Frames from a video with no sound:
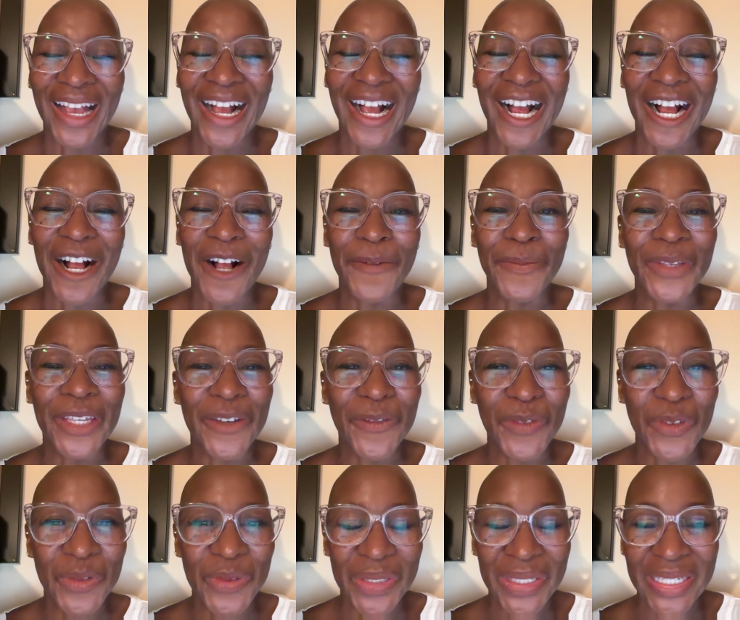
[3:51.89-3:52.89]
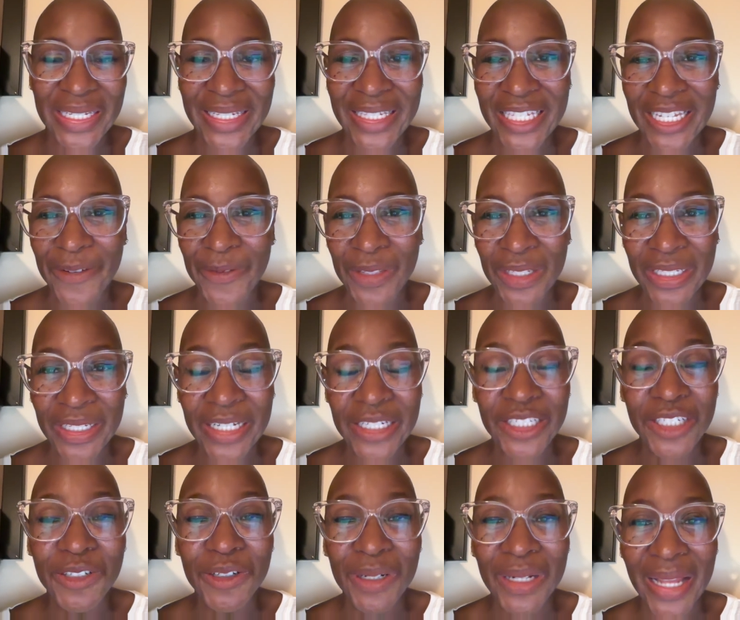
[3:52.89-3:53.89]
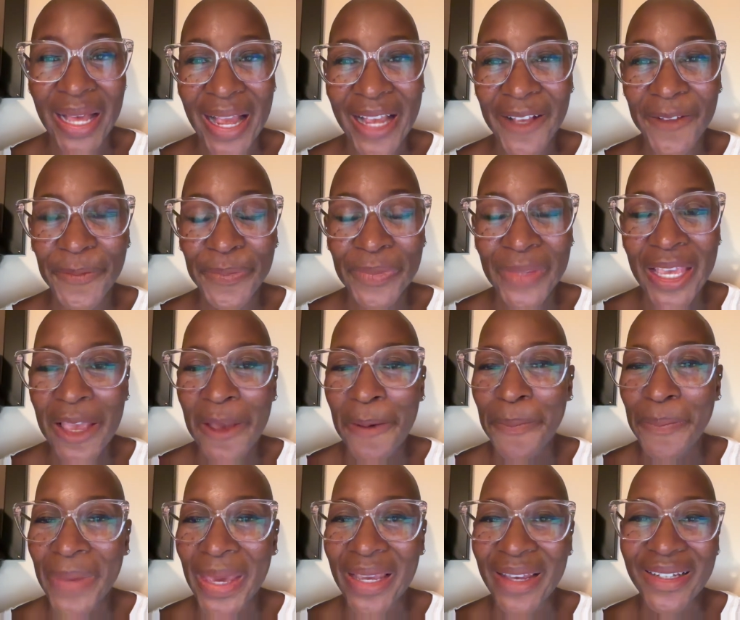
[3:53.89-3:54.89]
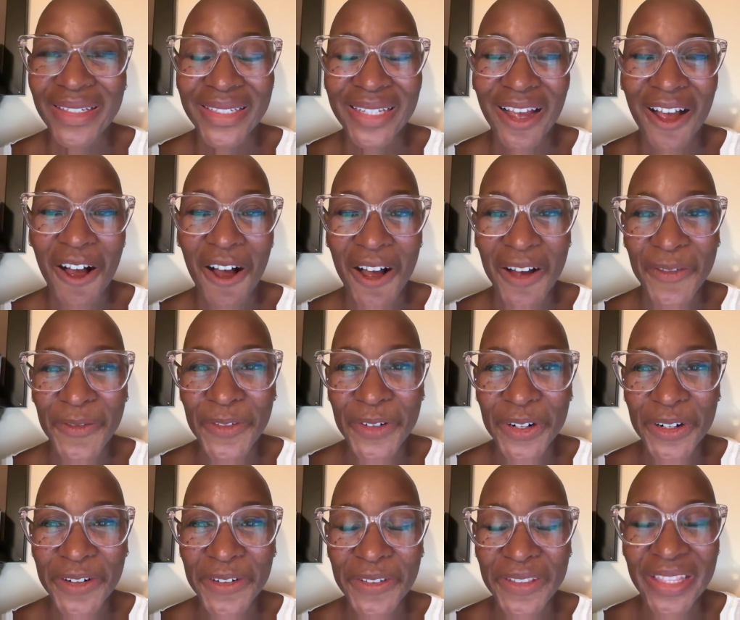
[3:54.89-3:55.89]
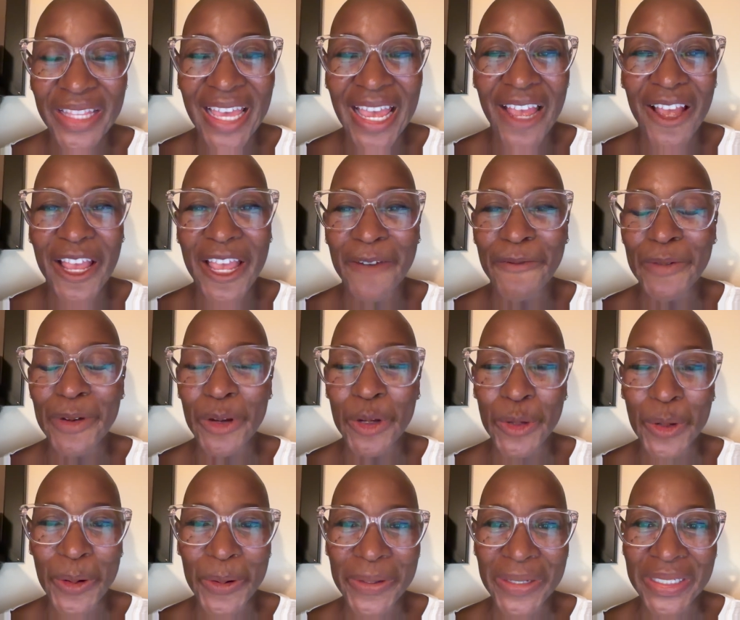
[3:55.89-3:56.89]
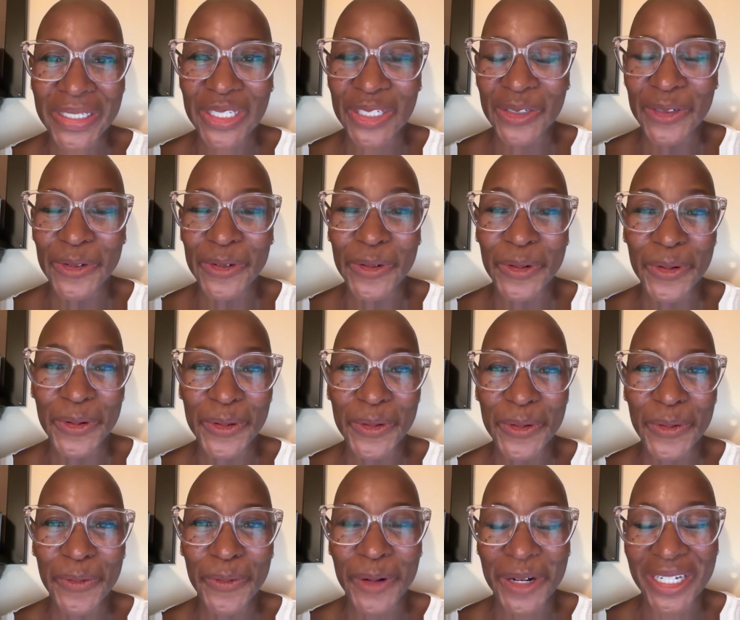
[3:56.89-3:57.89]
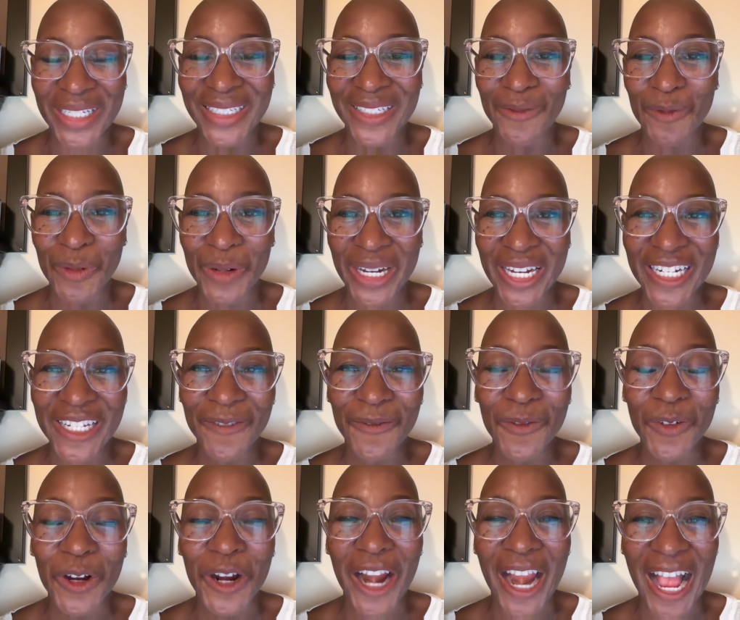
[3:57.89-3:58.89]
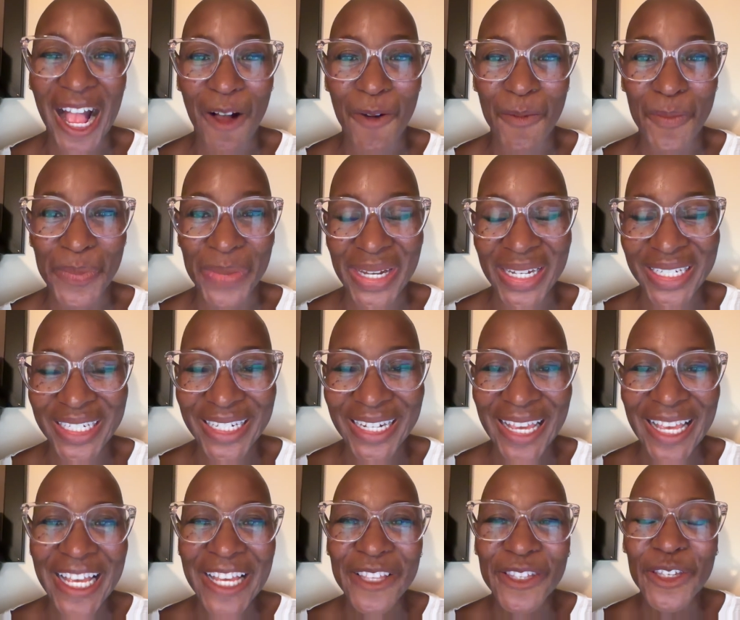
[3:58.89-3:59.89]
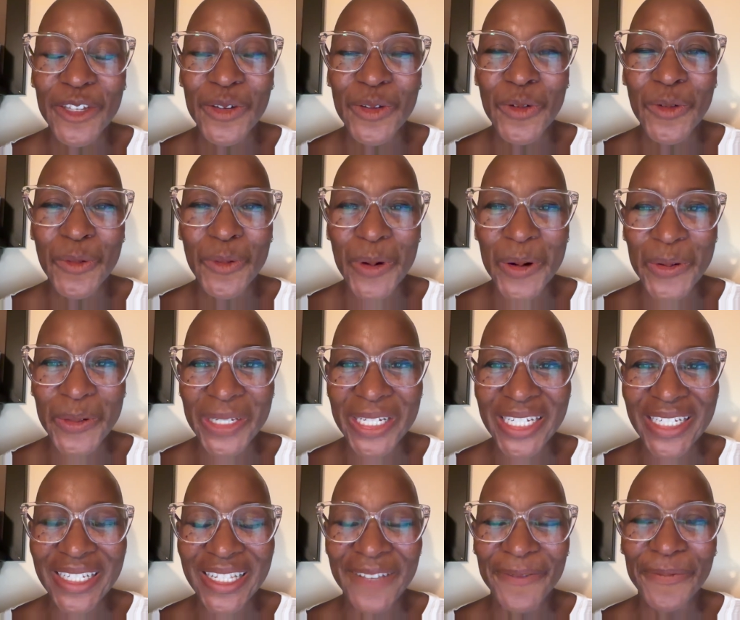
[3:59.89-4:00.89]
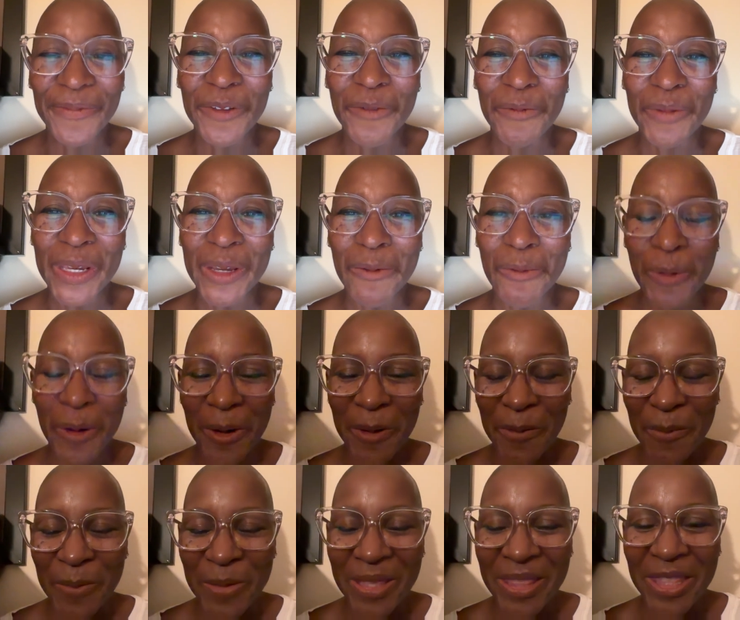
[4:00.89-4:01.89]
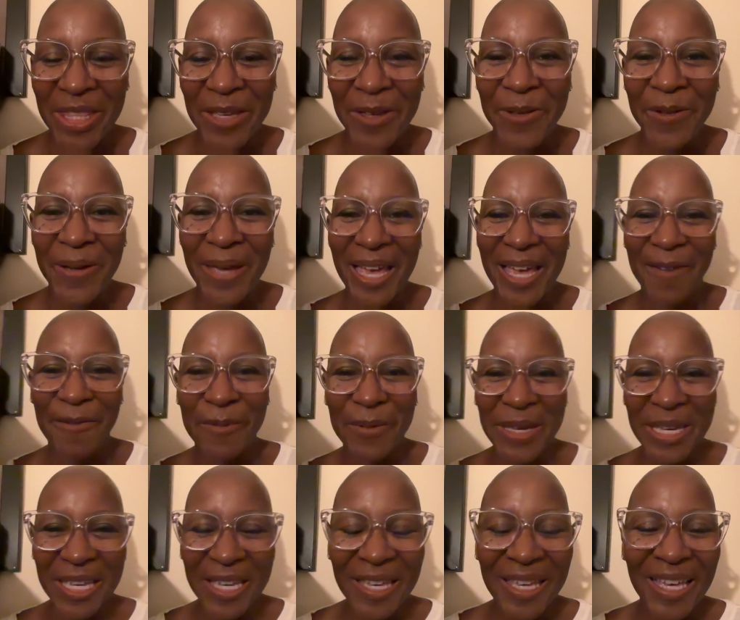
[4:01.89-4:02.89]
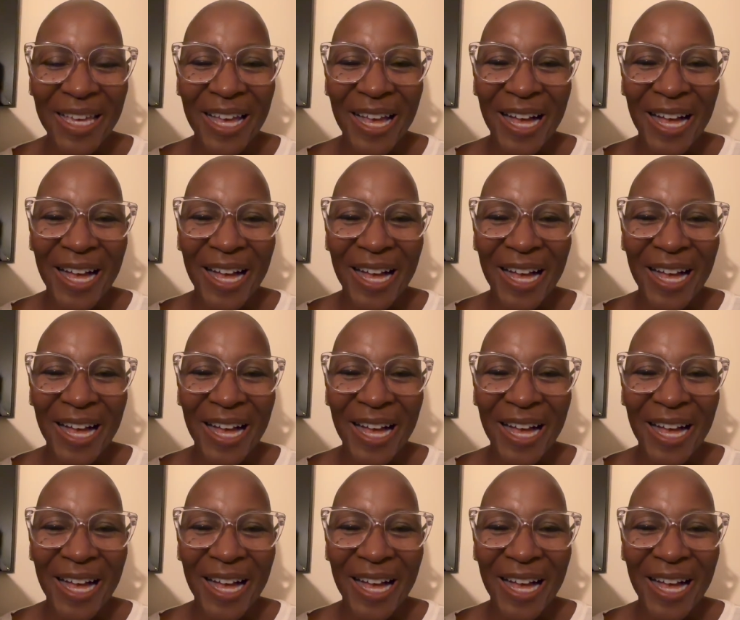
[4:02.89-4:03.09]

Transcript: If you see something that you like, make us an offer that, and we'll go into who wants what for how much. You quote it, we work with you, and we